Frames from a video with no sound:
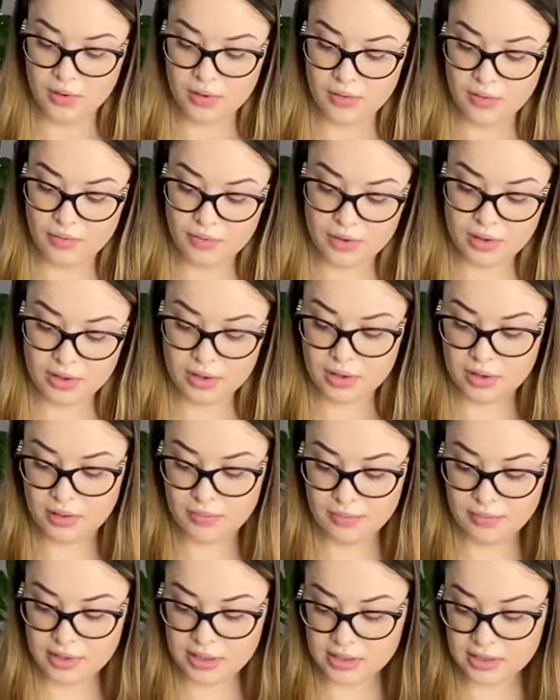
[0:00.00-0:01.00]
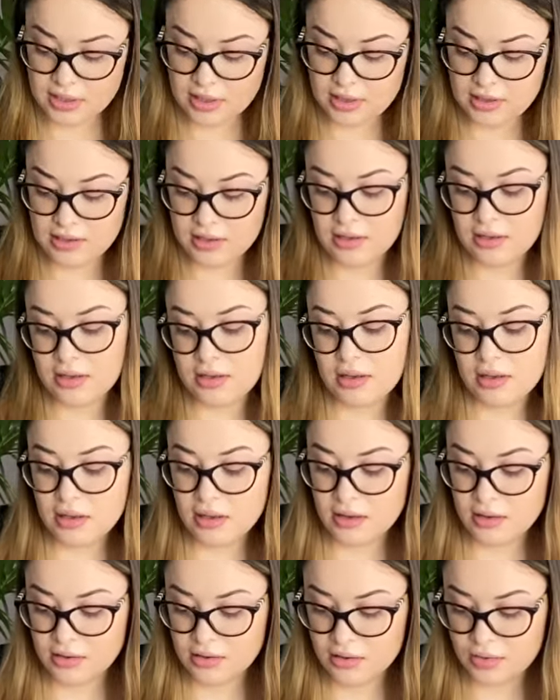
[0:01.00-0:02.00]
we're gonna mix this a little,
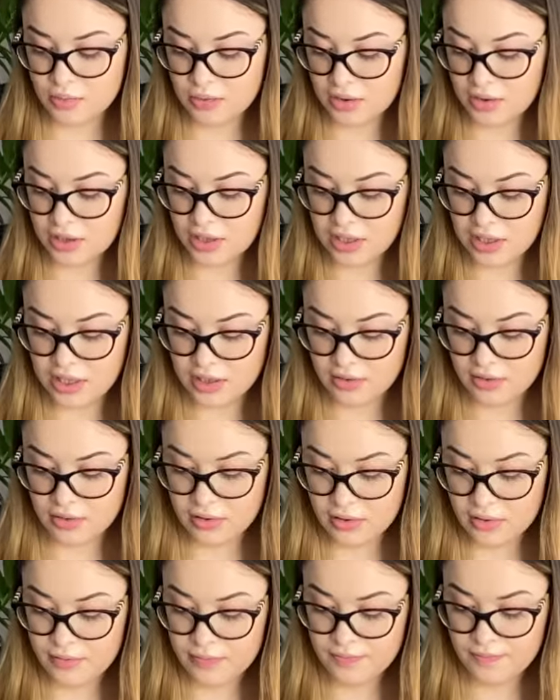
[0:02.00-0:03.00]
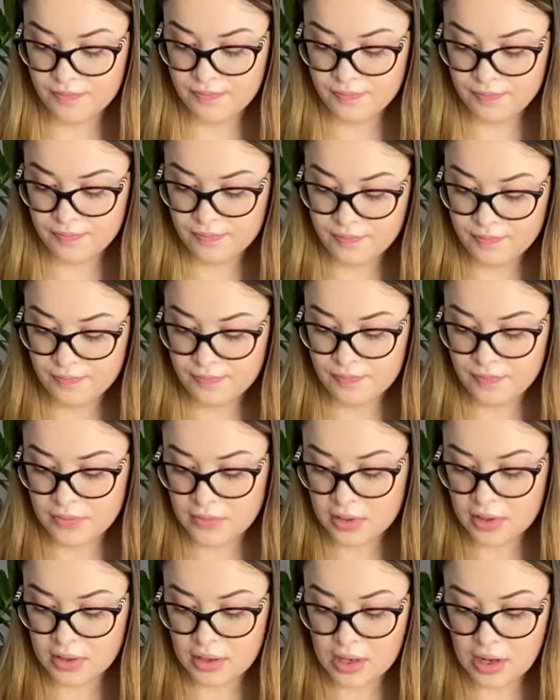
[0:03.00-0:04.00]
switch the heat on,
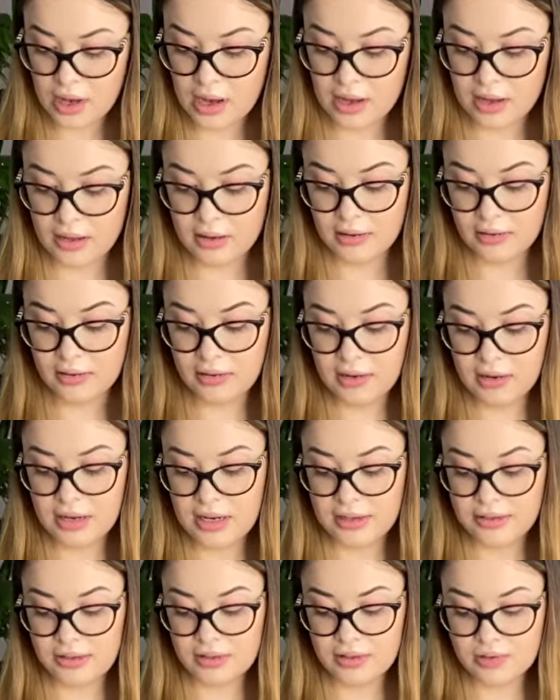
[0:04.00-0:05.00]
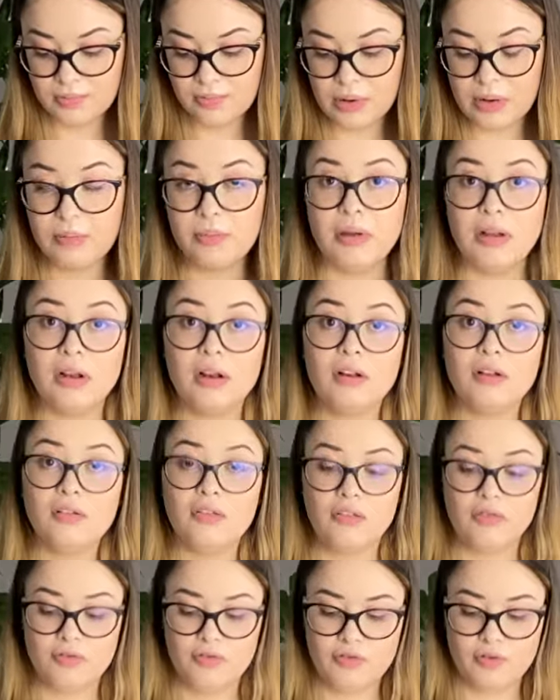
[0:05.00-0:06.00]
and let it bubble
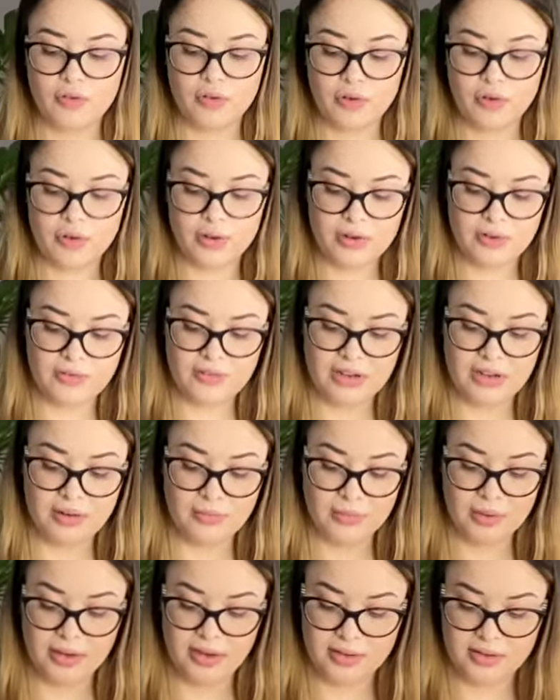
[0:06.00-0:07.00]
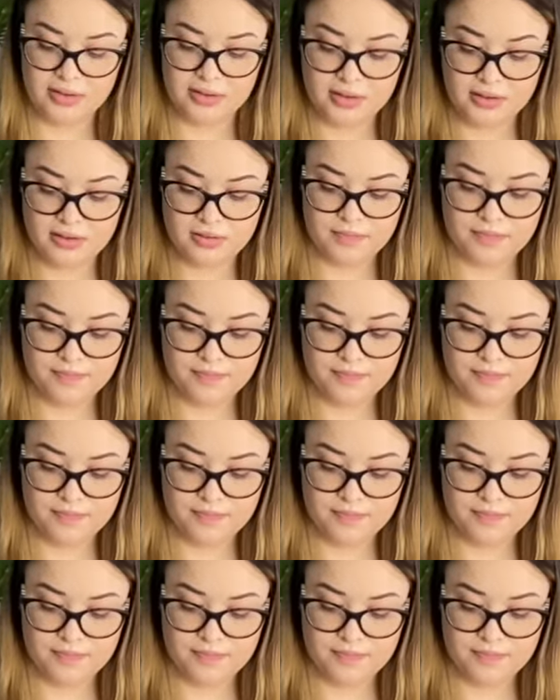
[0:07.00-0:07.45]
for 10 minutes.